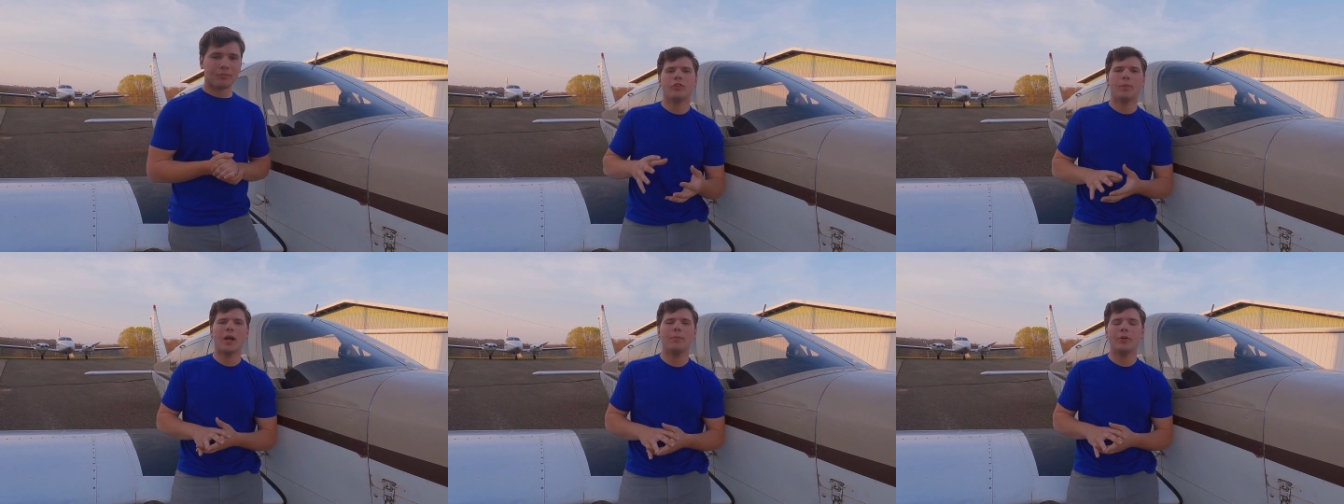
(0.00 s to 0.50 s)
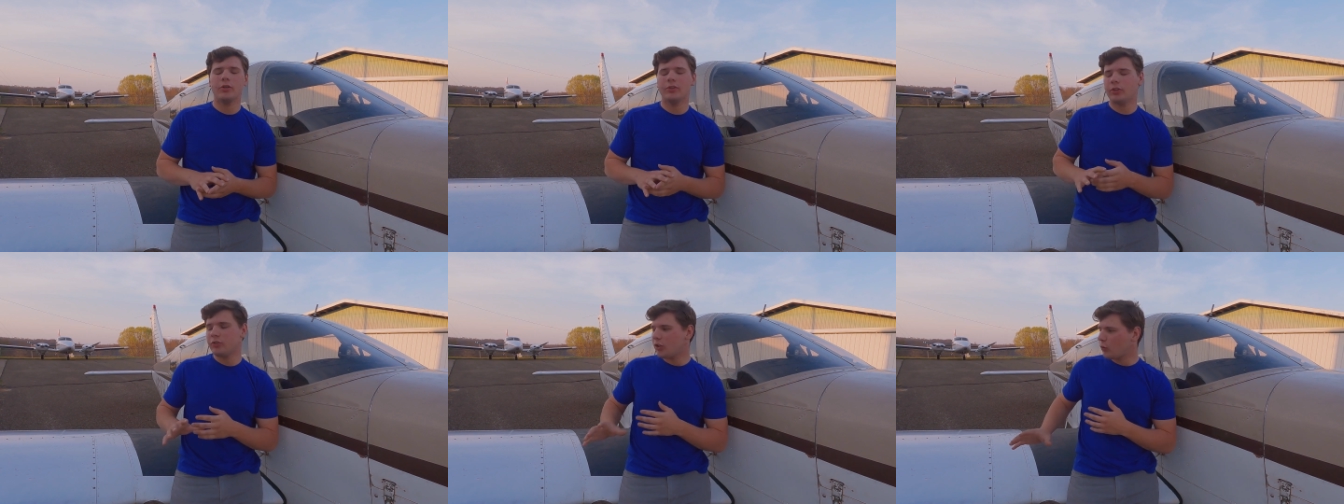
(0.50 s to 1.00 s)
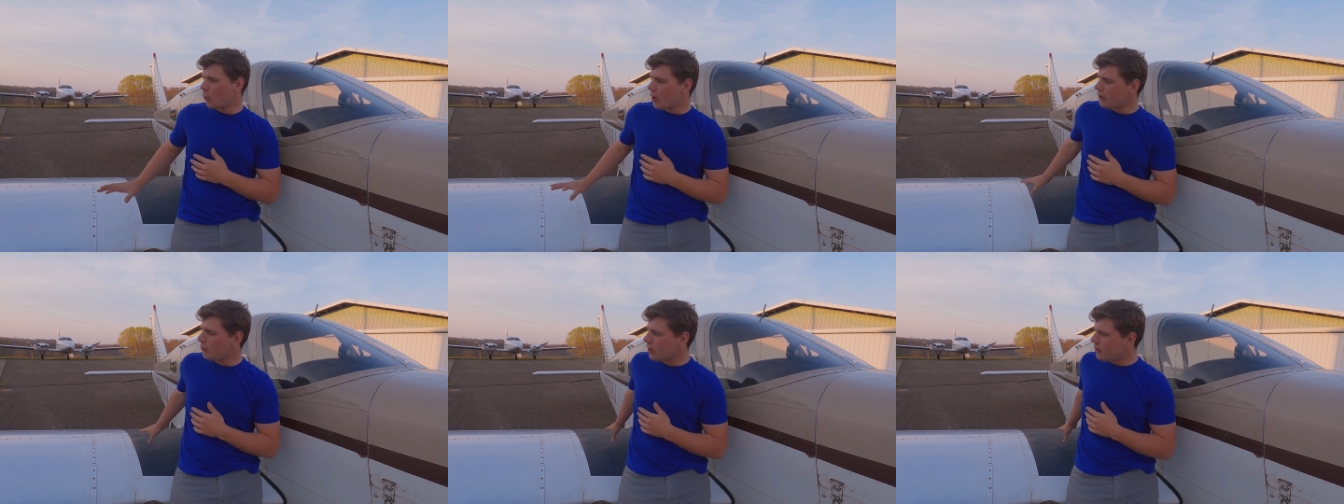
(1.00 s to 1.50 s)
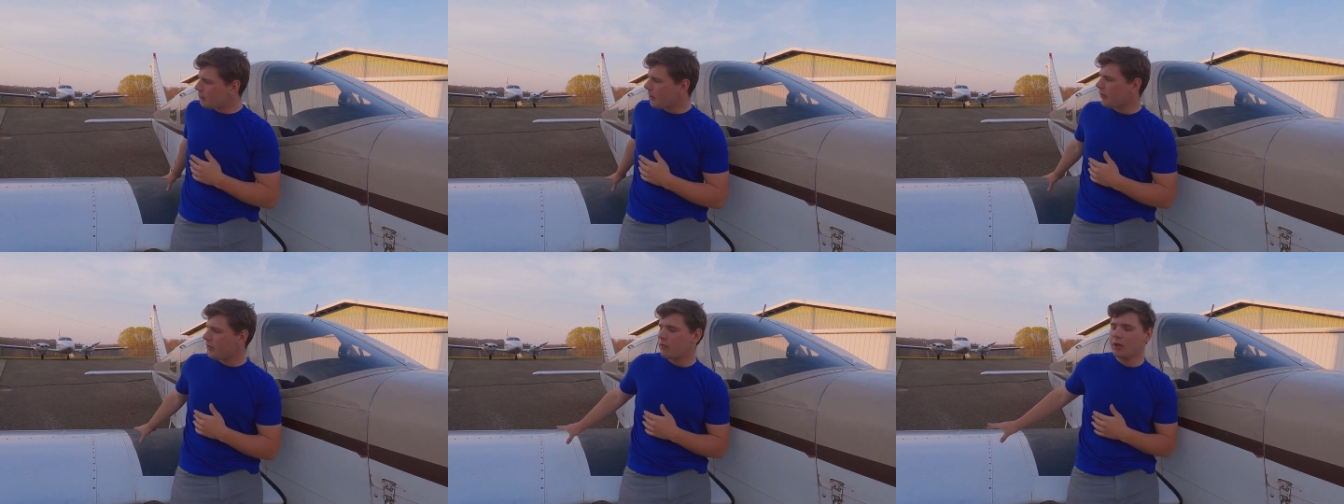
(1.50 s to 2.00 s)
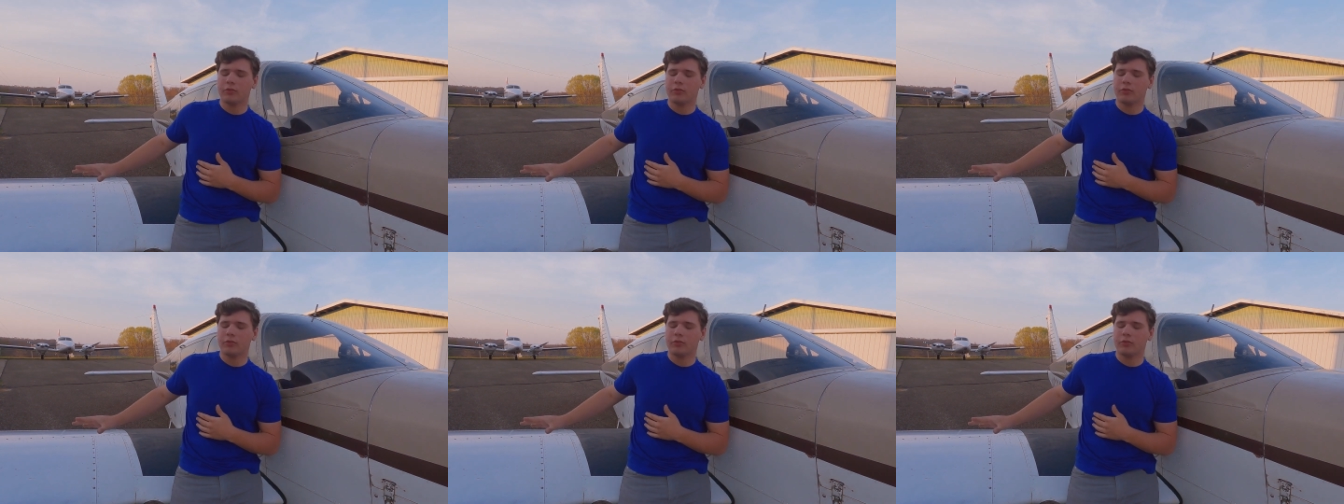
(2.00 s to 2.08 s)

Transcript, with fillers: So Piper uses just one wing spar that